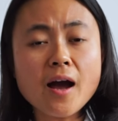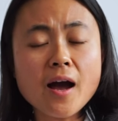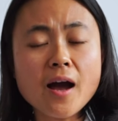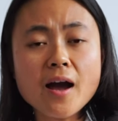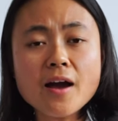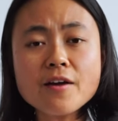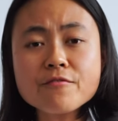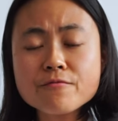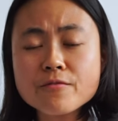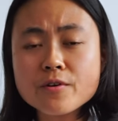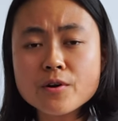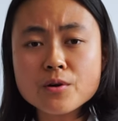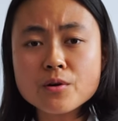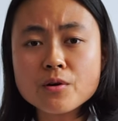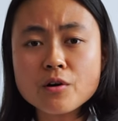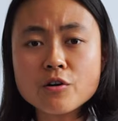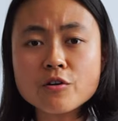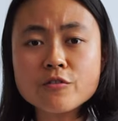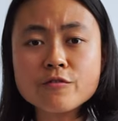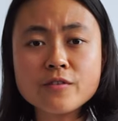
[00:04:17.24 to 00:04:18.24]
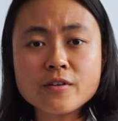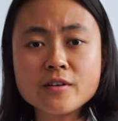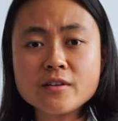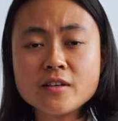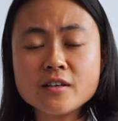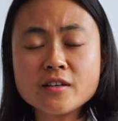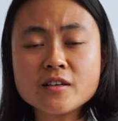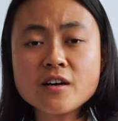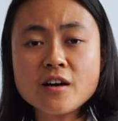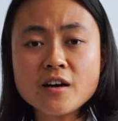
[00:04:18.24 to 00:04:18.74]
I very often
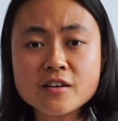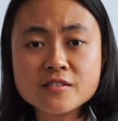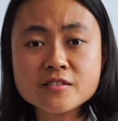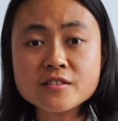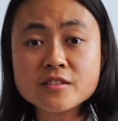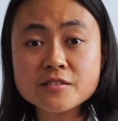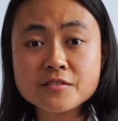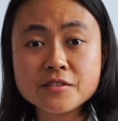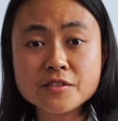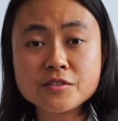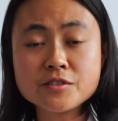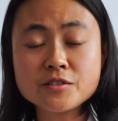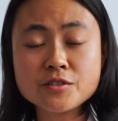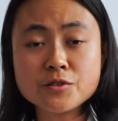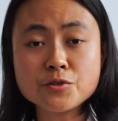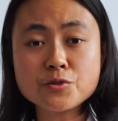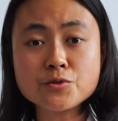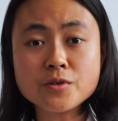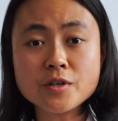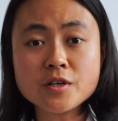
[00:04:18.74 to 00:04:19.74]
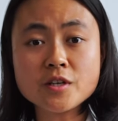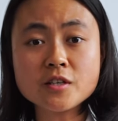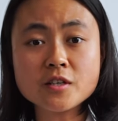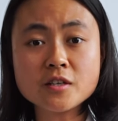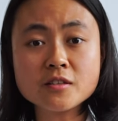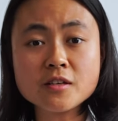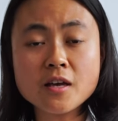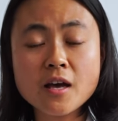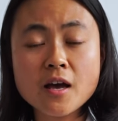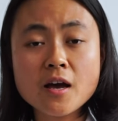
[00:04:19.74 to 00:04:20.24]
encounter this
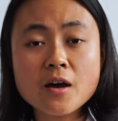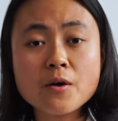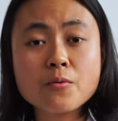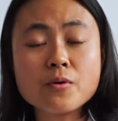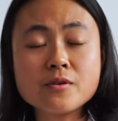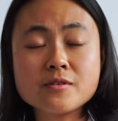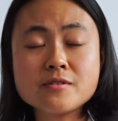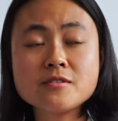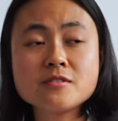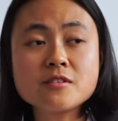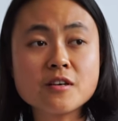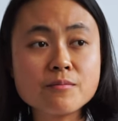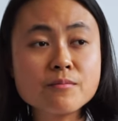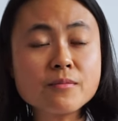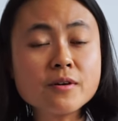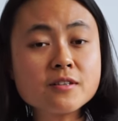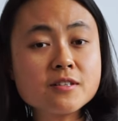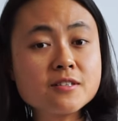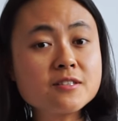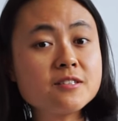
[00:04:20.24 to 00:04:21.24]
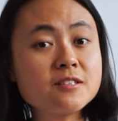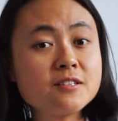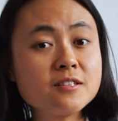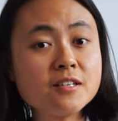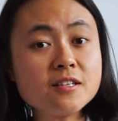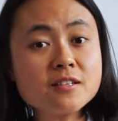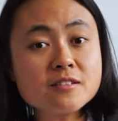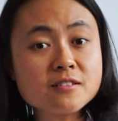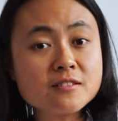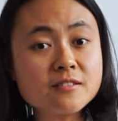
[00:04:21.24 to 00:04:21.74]
situation when somebody
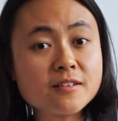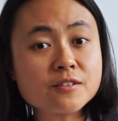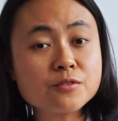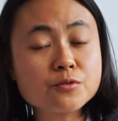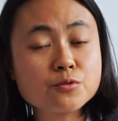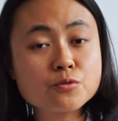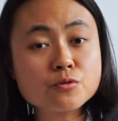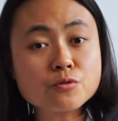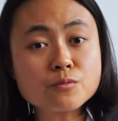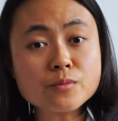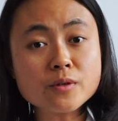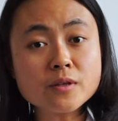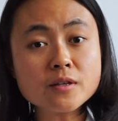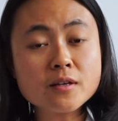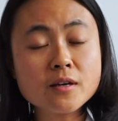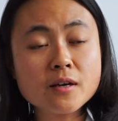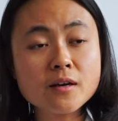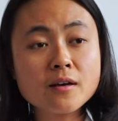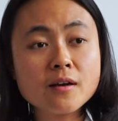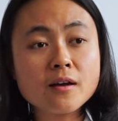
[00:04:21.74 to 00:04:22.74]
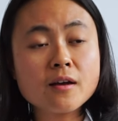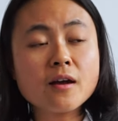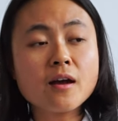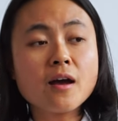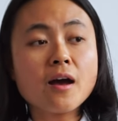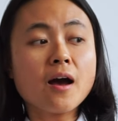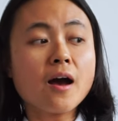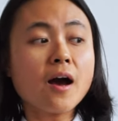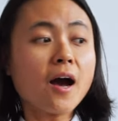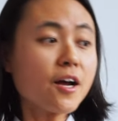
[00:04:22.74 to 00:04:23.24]
sneezes next to me.
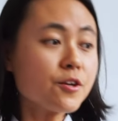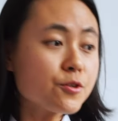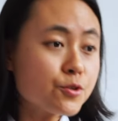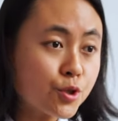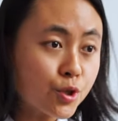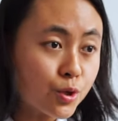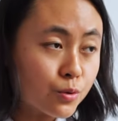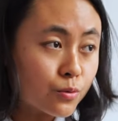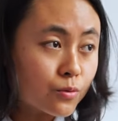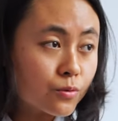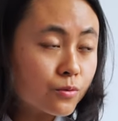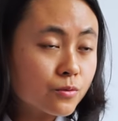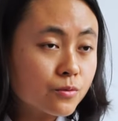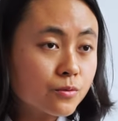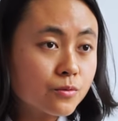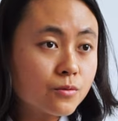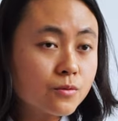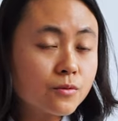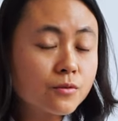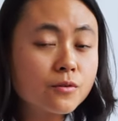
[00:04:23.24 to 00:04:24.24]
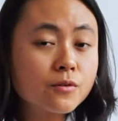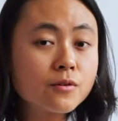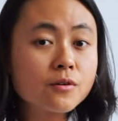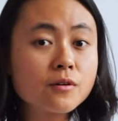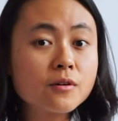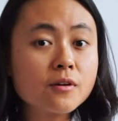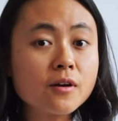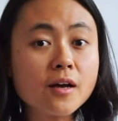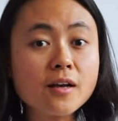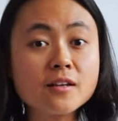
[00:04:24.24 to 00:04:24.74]
Achoo!
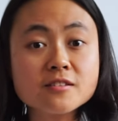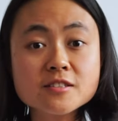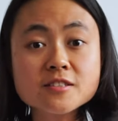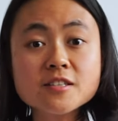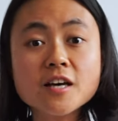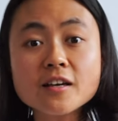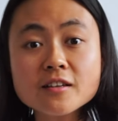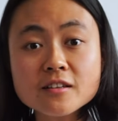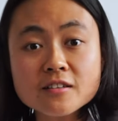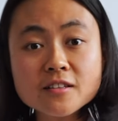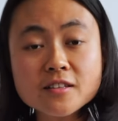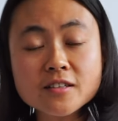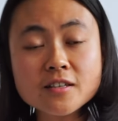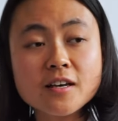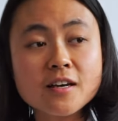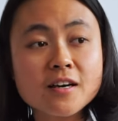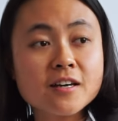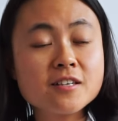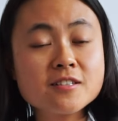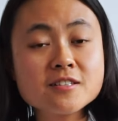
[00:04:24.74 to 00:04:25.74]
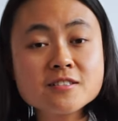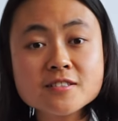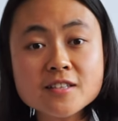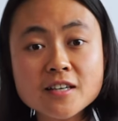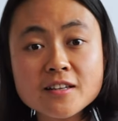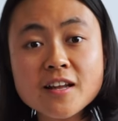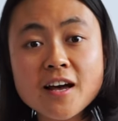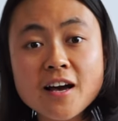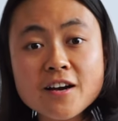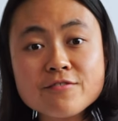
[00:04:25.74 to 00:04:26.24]
And suddenly his
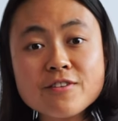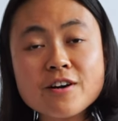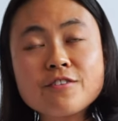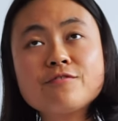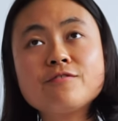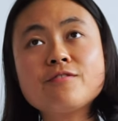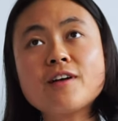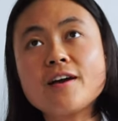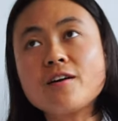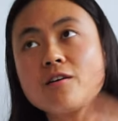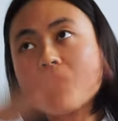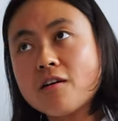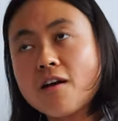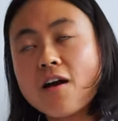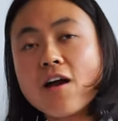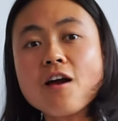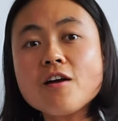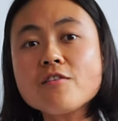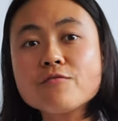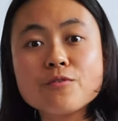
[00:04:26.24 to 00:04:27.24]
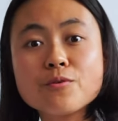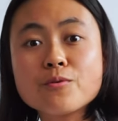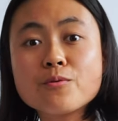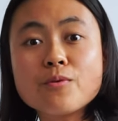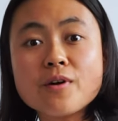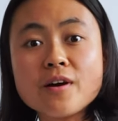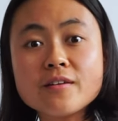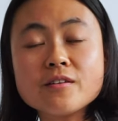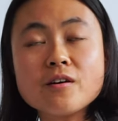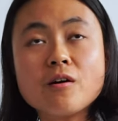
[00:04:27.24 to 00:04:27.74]
saliva flies
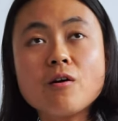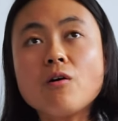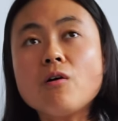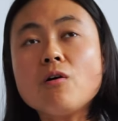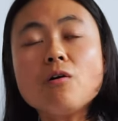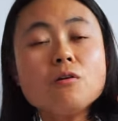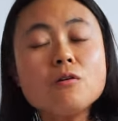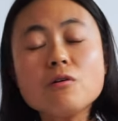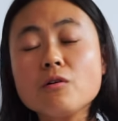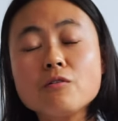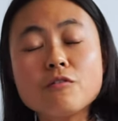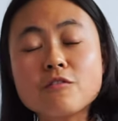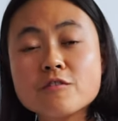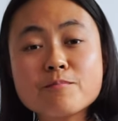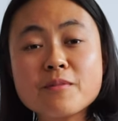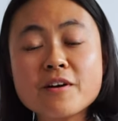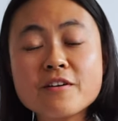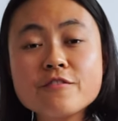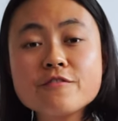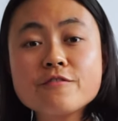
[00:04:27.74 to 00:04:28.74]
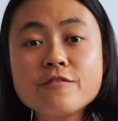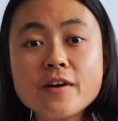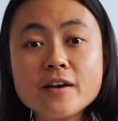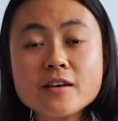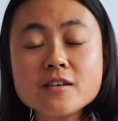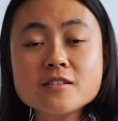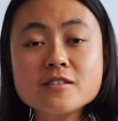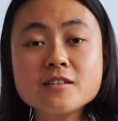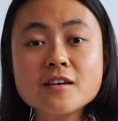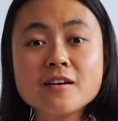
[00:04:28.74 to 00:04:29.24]
everywhere all over my
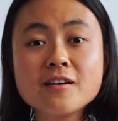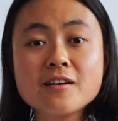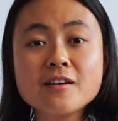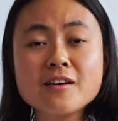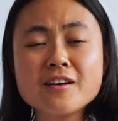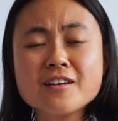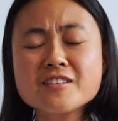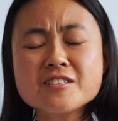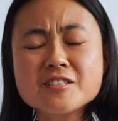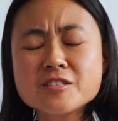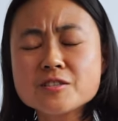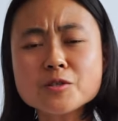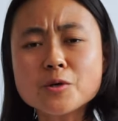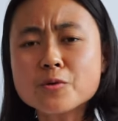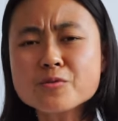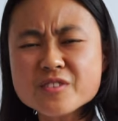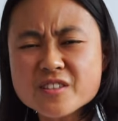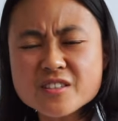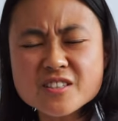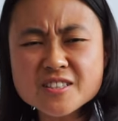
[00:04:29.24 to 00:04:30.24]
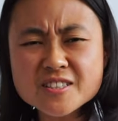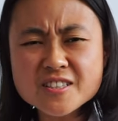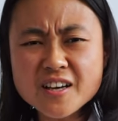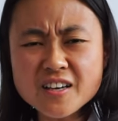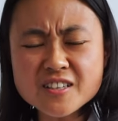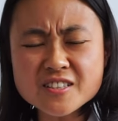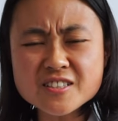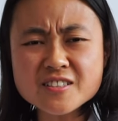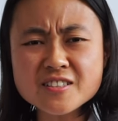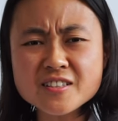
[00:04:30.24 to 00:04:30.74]
face. It's so
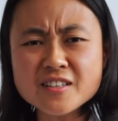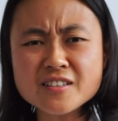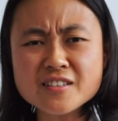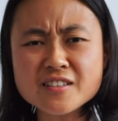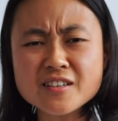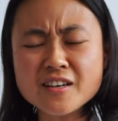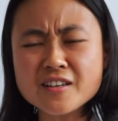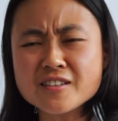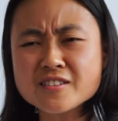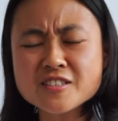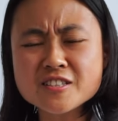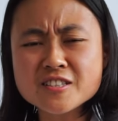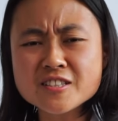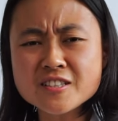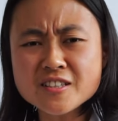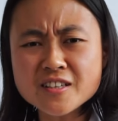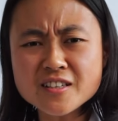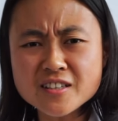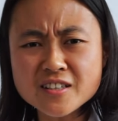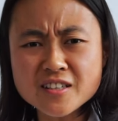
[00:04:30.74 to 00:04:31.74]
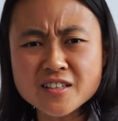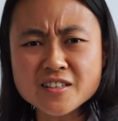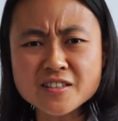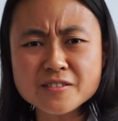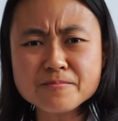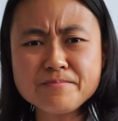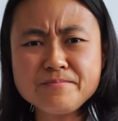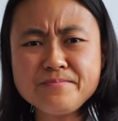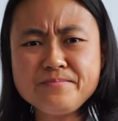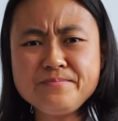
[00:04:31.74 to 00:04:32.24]
disgusting and stinky.